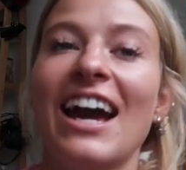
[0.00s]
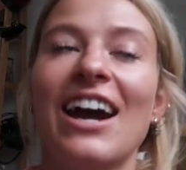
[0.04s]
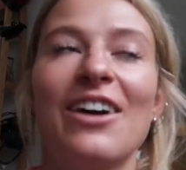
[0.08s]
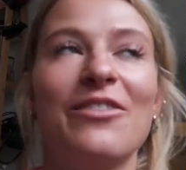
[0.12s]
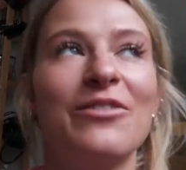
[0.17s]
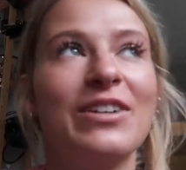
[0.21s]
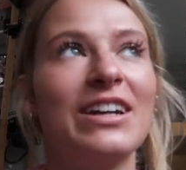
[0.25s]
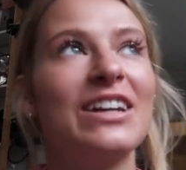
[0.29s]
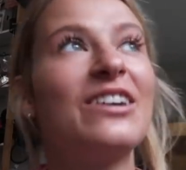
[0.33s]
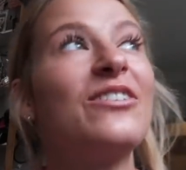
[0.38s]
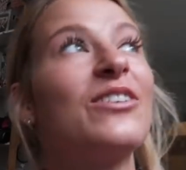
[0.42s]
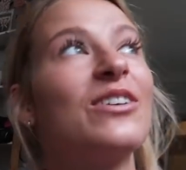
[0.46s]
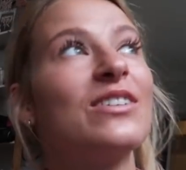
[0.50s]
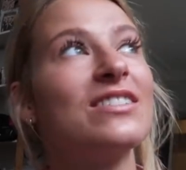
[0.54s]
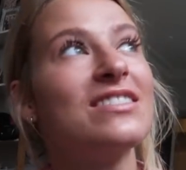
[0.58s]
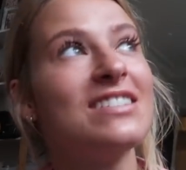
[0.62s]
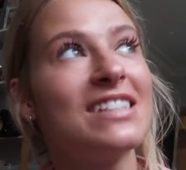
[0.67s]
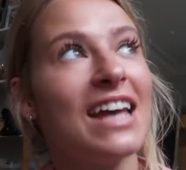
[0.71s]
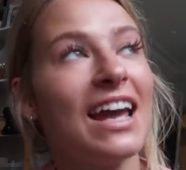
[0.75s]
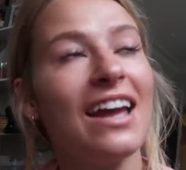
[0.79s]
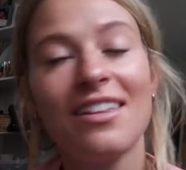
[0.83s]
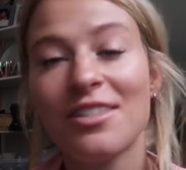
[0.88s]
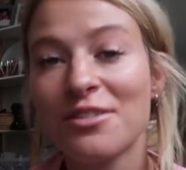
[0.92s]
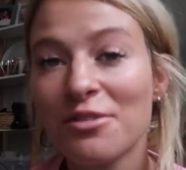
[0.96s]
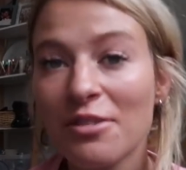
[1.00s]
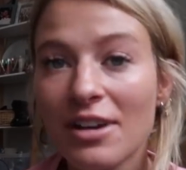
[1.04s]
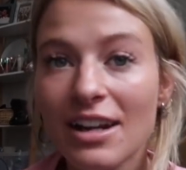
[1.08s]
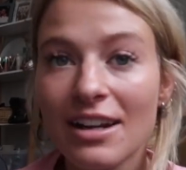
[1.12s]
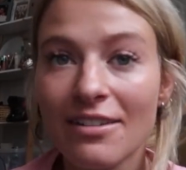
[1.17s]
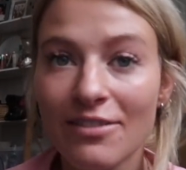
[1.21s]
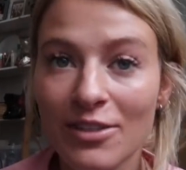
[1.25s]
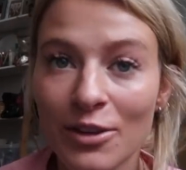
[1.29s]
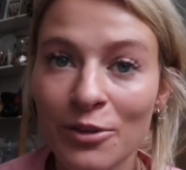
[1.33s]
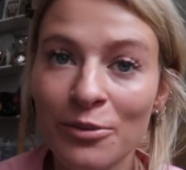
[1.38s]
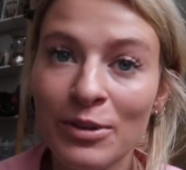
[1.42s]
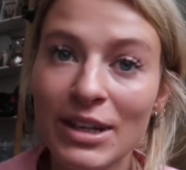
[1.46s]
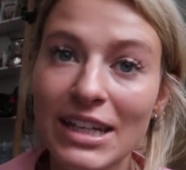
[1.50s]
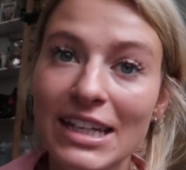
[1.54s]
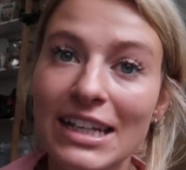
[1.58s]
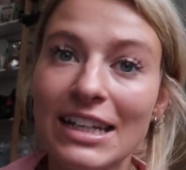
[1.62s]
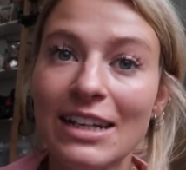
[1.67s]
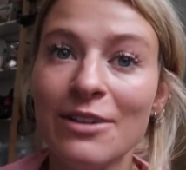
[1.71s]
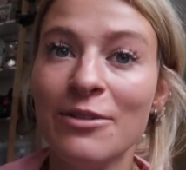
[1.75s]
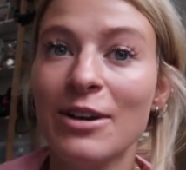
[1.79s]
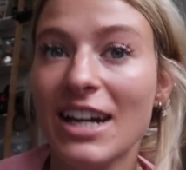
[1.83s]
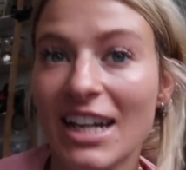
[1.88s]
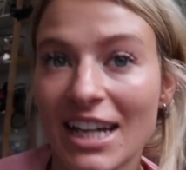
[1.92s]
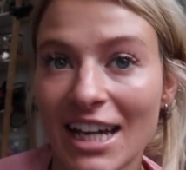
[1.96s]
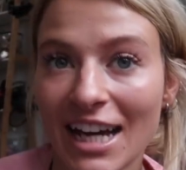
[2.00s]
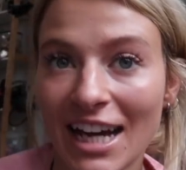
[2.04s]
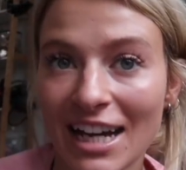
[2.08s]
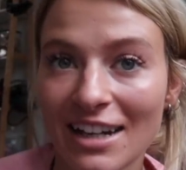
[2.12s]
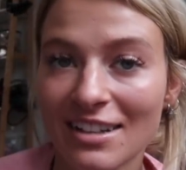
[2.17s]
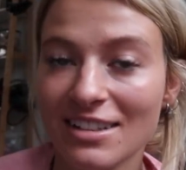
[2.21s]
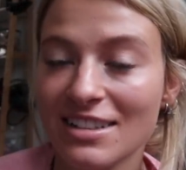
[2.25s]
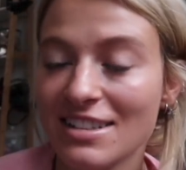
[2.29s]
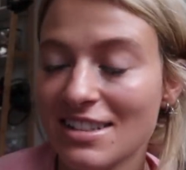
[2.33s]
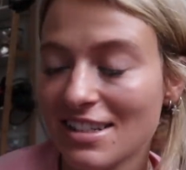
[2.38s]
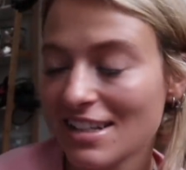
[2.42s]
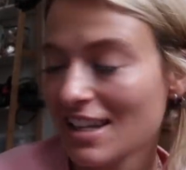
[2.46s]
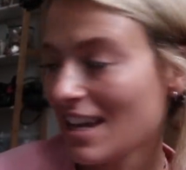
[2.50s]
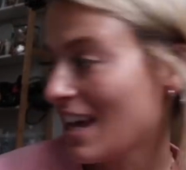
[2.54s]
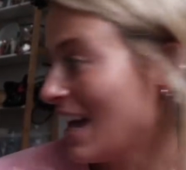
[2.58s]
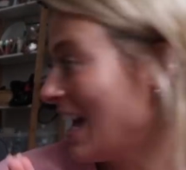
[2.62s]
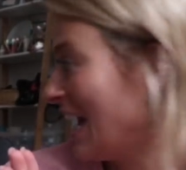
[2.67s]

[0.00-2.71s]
and we are on day 3 of the weekly workouts.